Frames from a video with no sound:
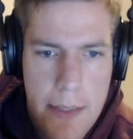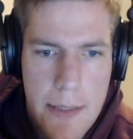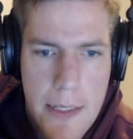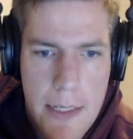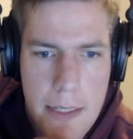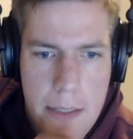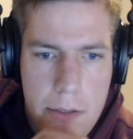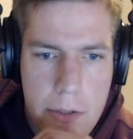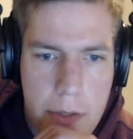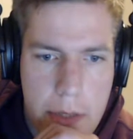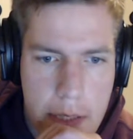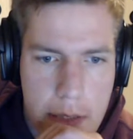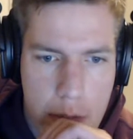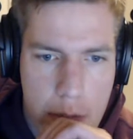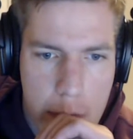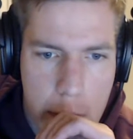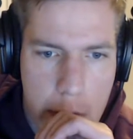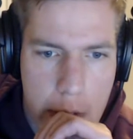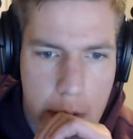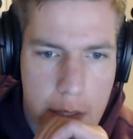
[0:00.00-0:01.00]
then you could either
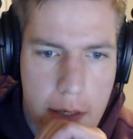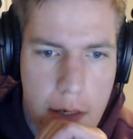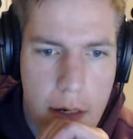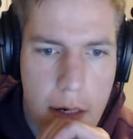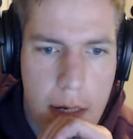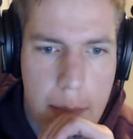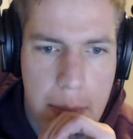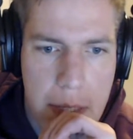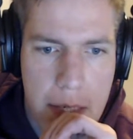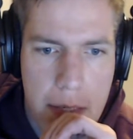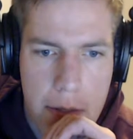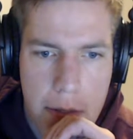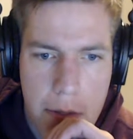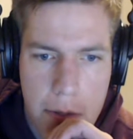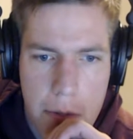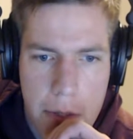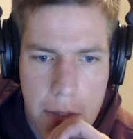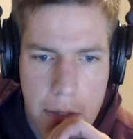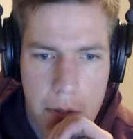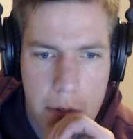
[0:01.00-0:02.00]
put comma
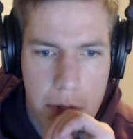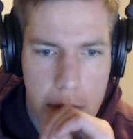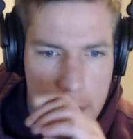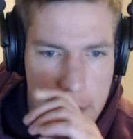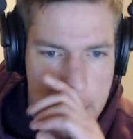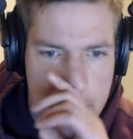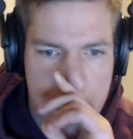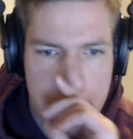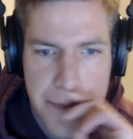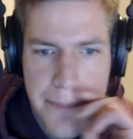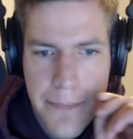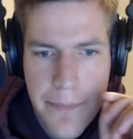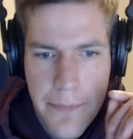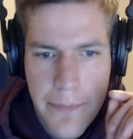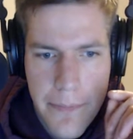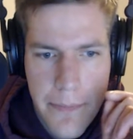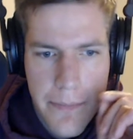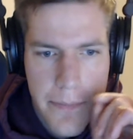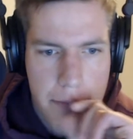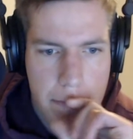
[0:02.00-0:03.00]
or colon.
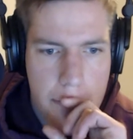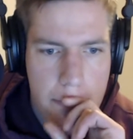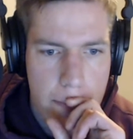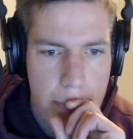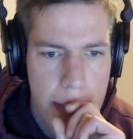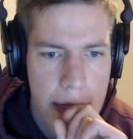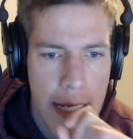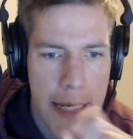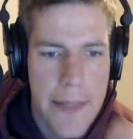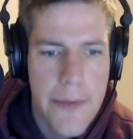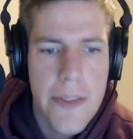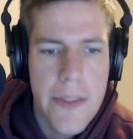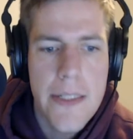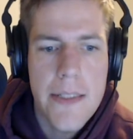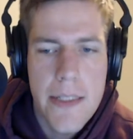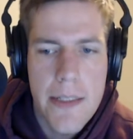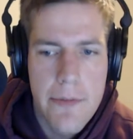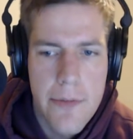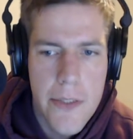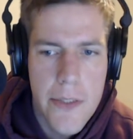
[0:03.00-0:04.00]
And then
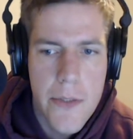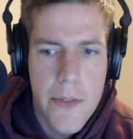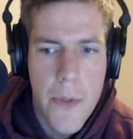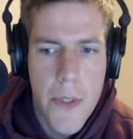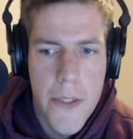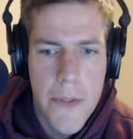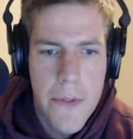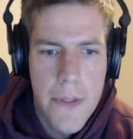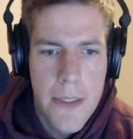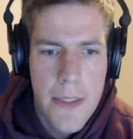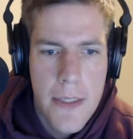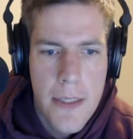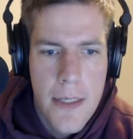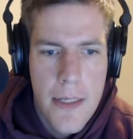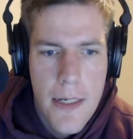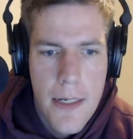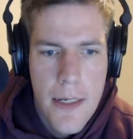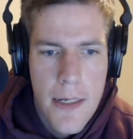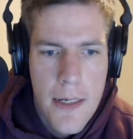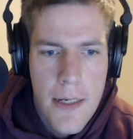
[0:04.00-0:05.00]
give the quote.
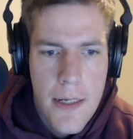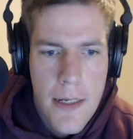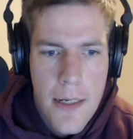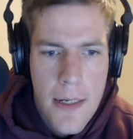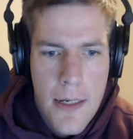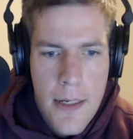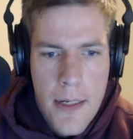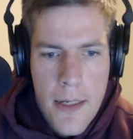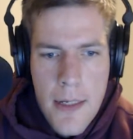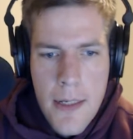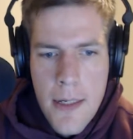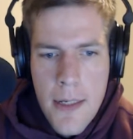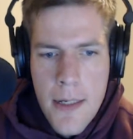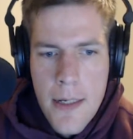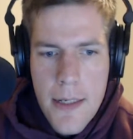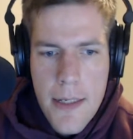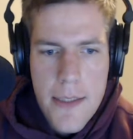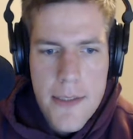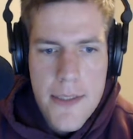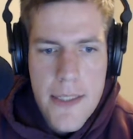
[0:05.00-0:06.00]

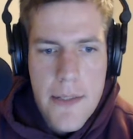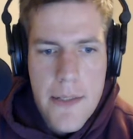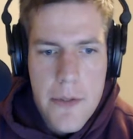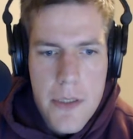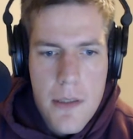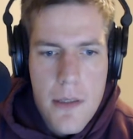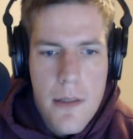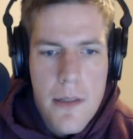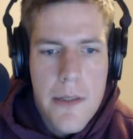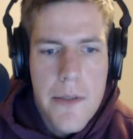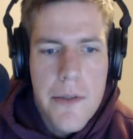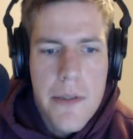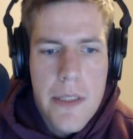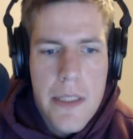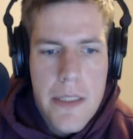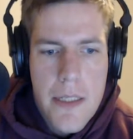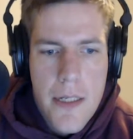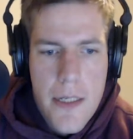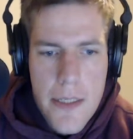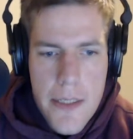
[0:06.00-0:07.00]
Because now it's clearly
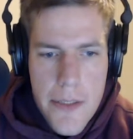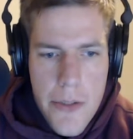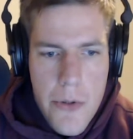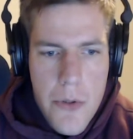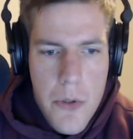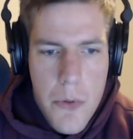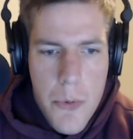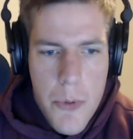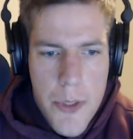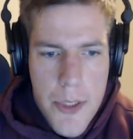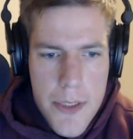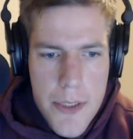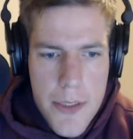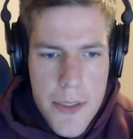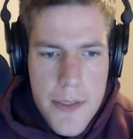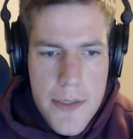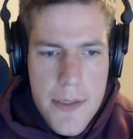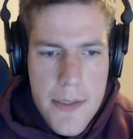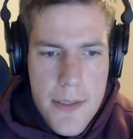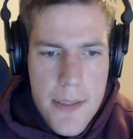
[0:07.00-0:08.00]
not your
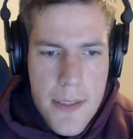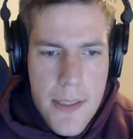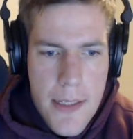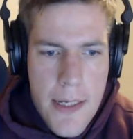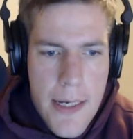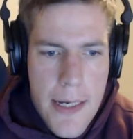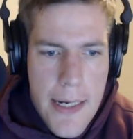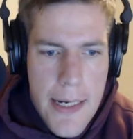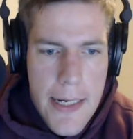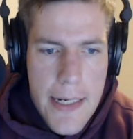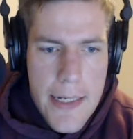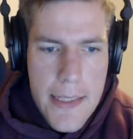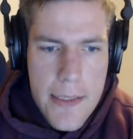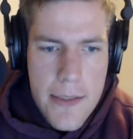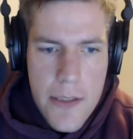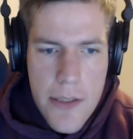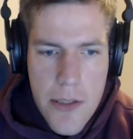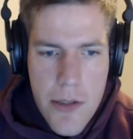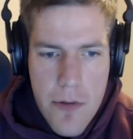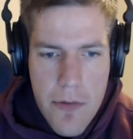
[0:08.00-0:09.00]
words. And,
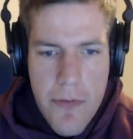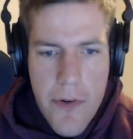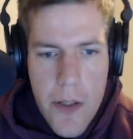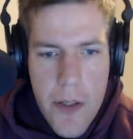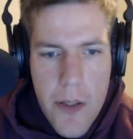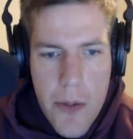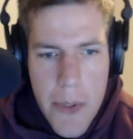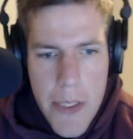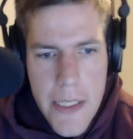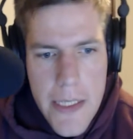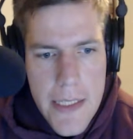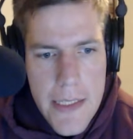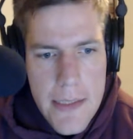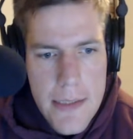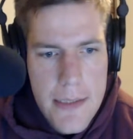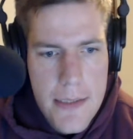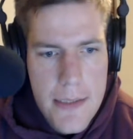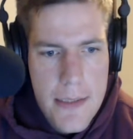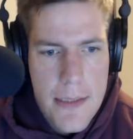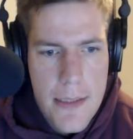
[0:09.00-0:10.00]
following
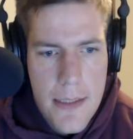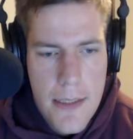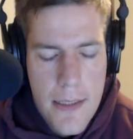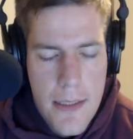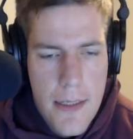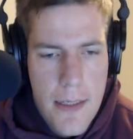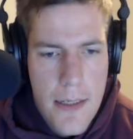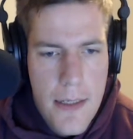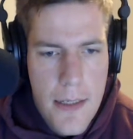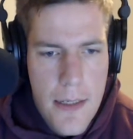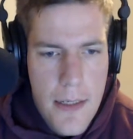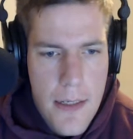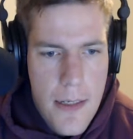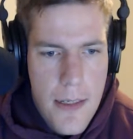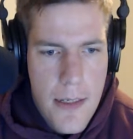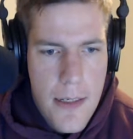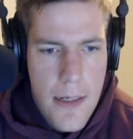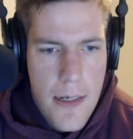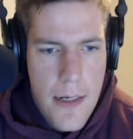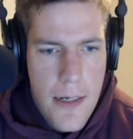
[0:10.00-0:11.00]
this,
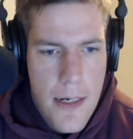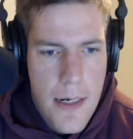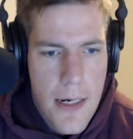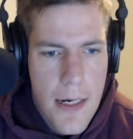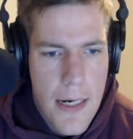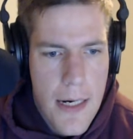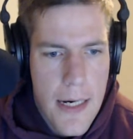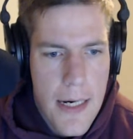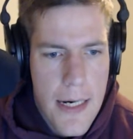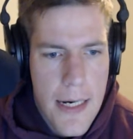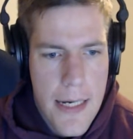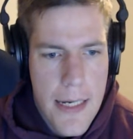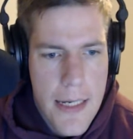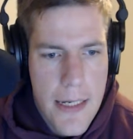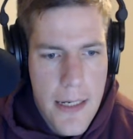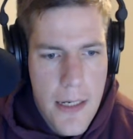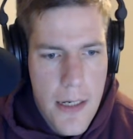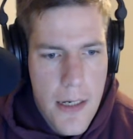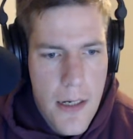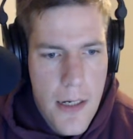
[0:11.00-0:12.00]
I
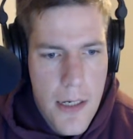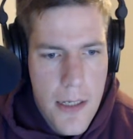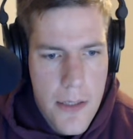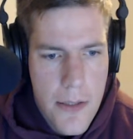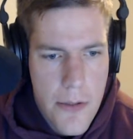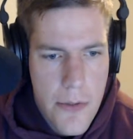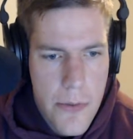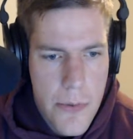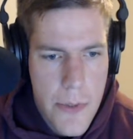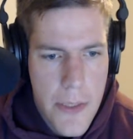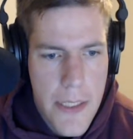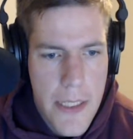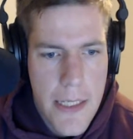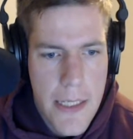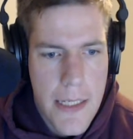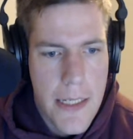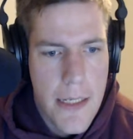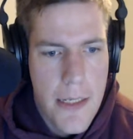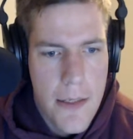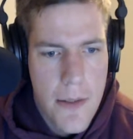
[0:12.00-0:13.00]

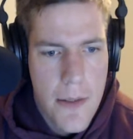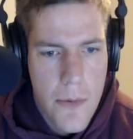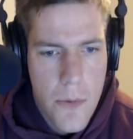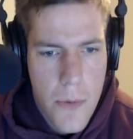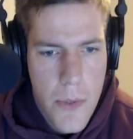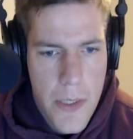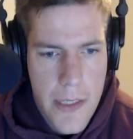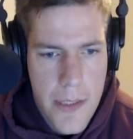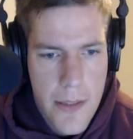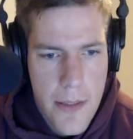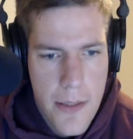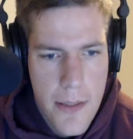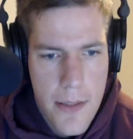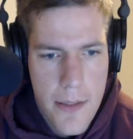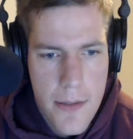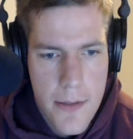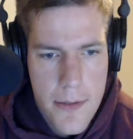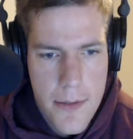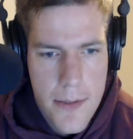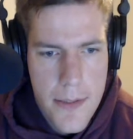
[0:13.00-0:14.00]
agree with
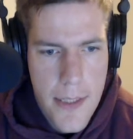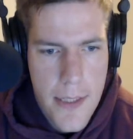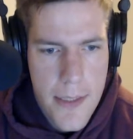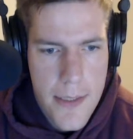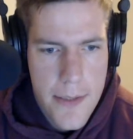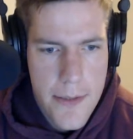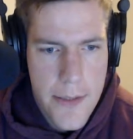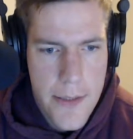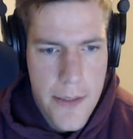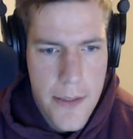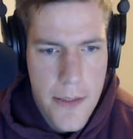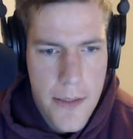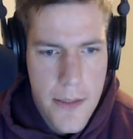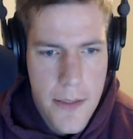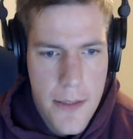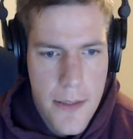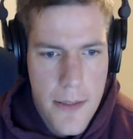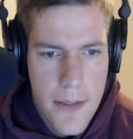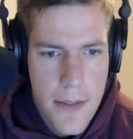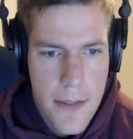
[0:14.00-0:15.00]
Dr.
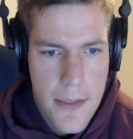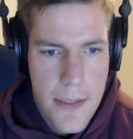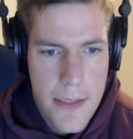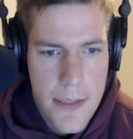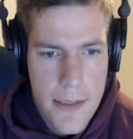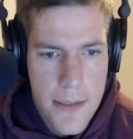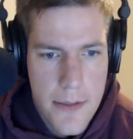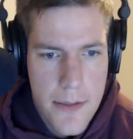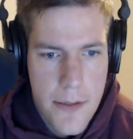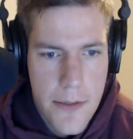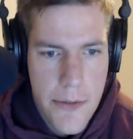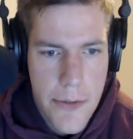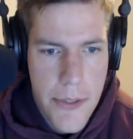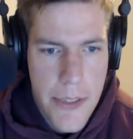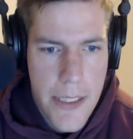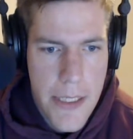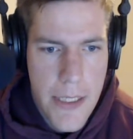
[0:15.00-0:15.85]
History.